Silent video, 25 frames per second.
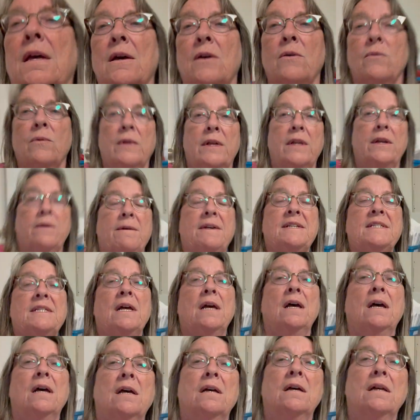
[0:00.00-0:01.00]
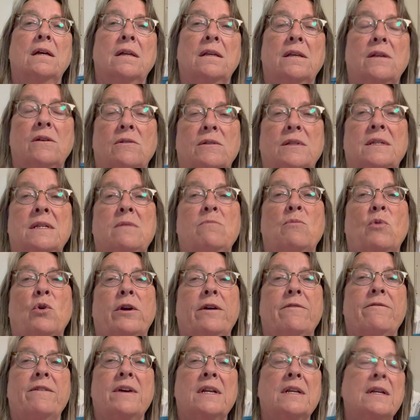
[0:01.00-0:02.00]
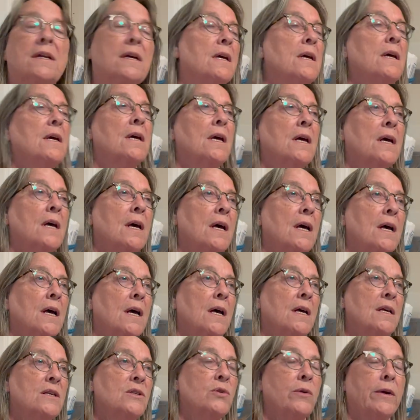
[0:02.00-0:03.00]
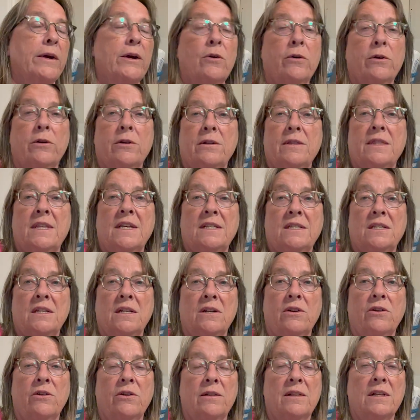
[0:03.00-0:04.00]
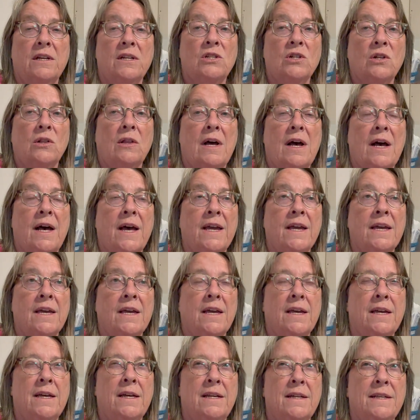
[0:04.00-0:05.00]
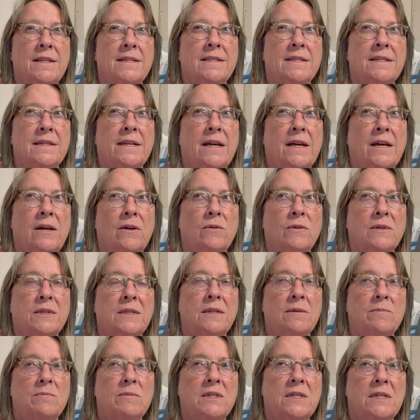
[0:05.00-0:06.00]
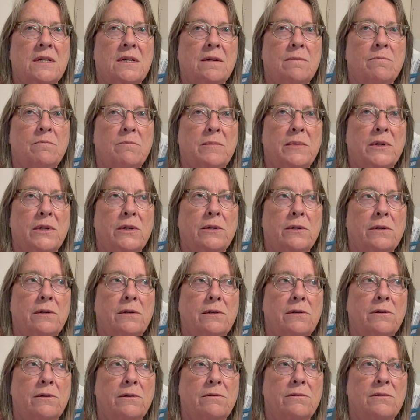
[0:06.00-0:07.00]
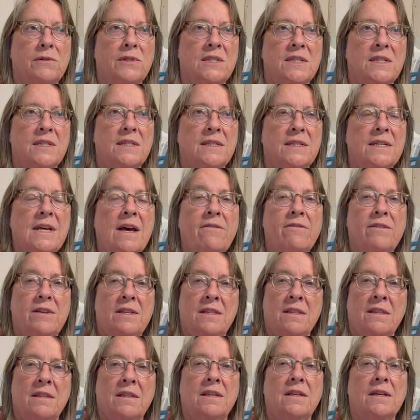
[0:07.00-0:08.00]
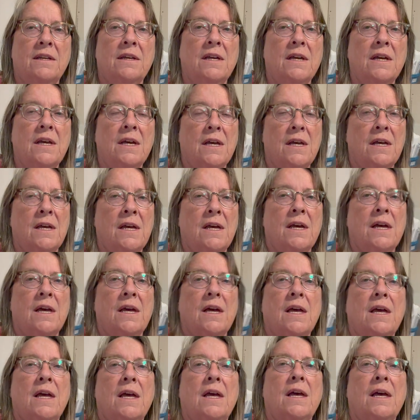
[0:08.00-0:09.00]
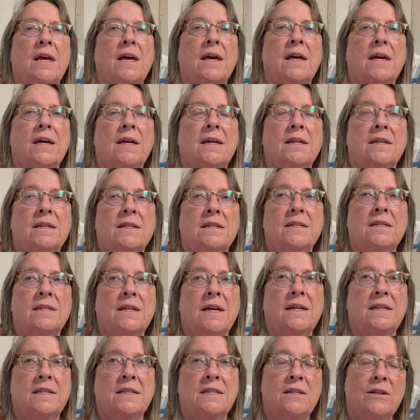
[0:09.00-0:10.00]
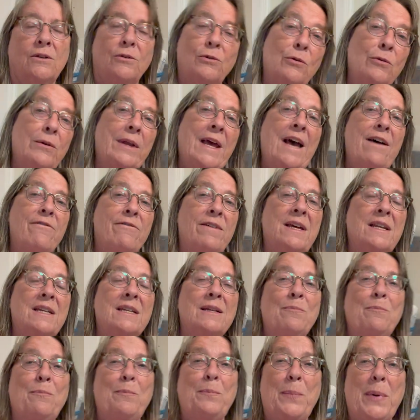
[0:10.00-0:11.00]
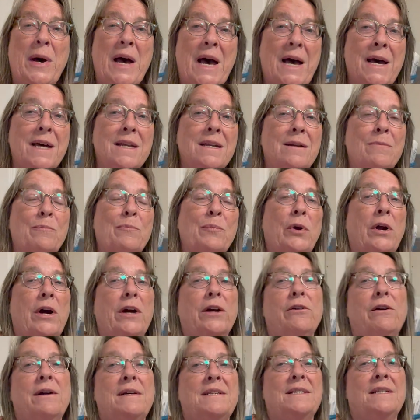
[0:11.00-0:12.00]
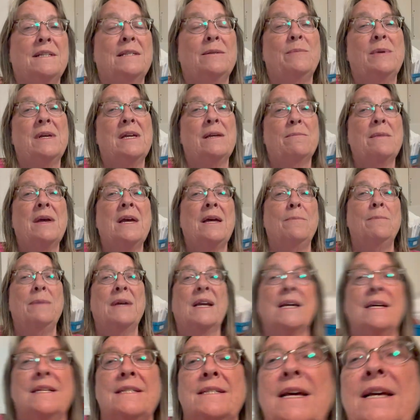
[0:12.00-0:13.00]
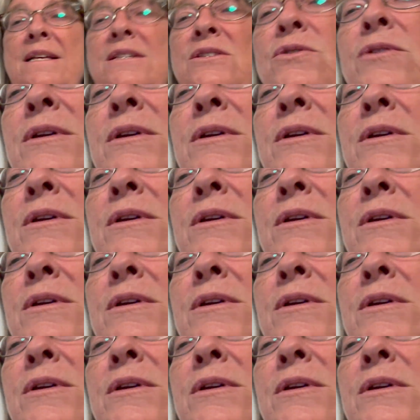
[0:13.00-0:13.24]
Well, anyways, you'll see more of it. So I ordered this in early July. It is now September 7th and I still don't have it, but progress is being made because as you